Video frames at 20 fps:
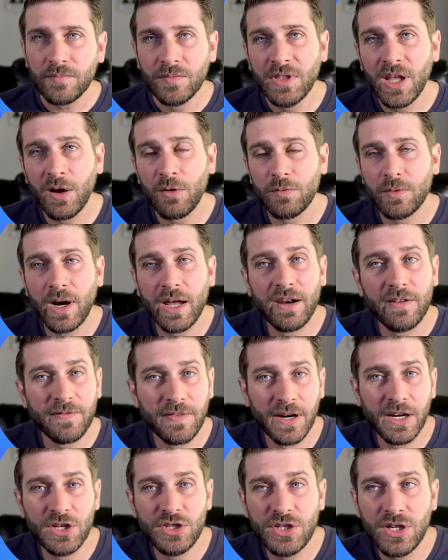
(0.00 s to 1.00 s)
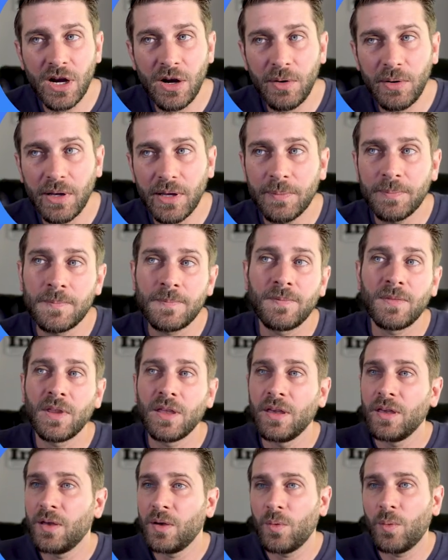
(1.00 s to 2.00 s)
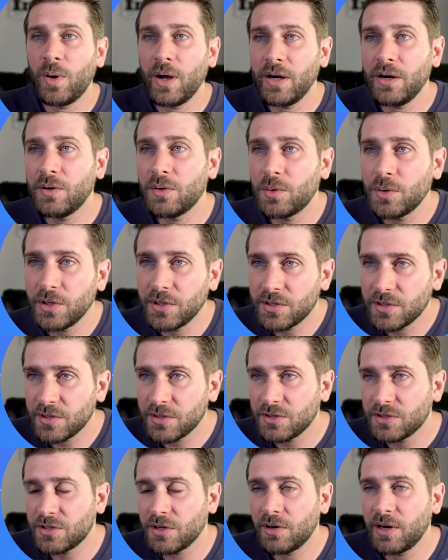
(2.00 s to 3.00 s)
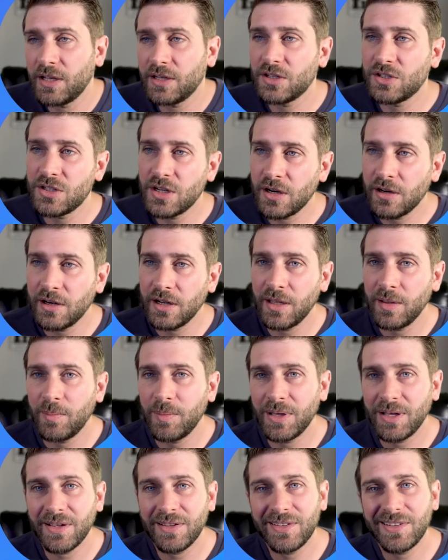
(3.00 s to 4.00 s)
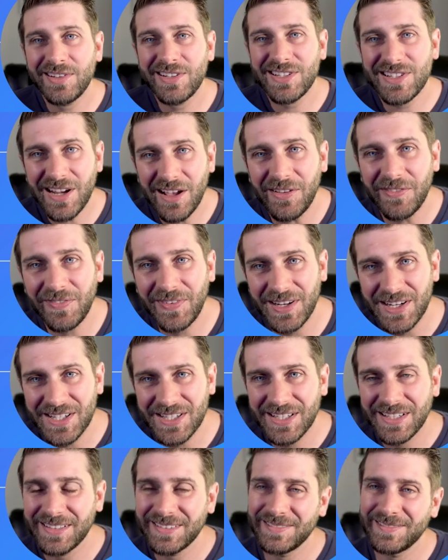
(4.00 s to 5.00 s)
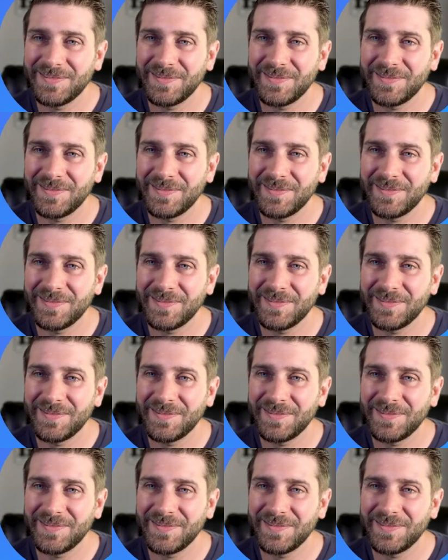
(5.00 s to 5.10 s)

Now, write a funny joke. Why don't oysters donate to charity? Because they're shellfish.